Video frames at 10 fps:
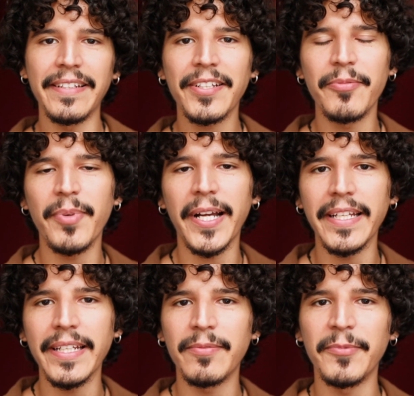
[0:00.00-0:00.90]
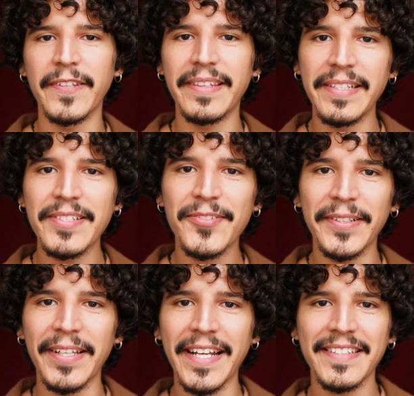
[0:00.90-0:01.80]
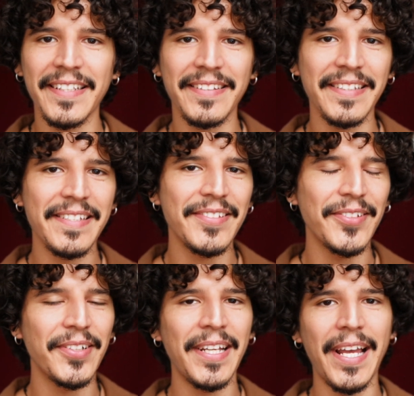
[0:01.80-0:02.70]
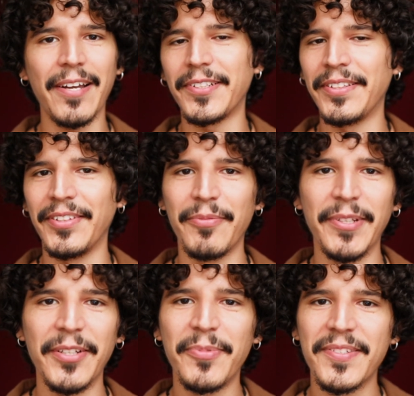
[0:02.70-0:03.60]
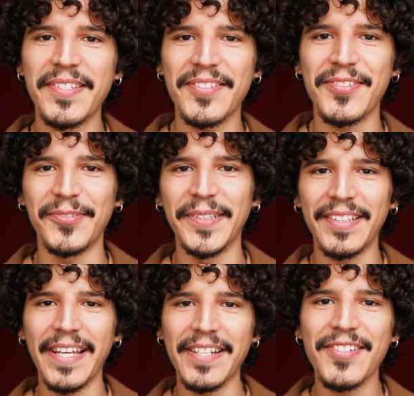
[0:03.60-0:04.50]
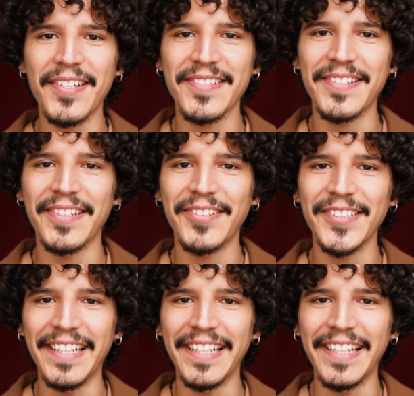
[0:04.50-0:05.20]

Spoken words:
and then combining them with these 3 lighting techniques, you're going to have unlimited potential with the headshots you can create.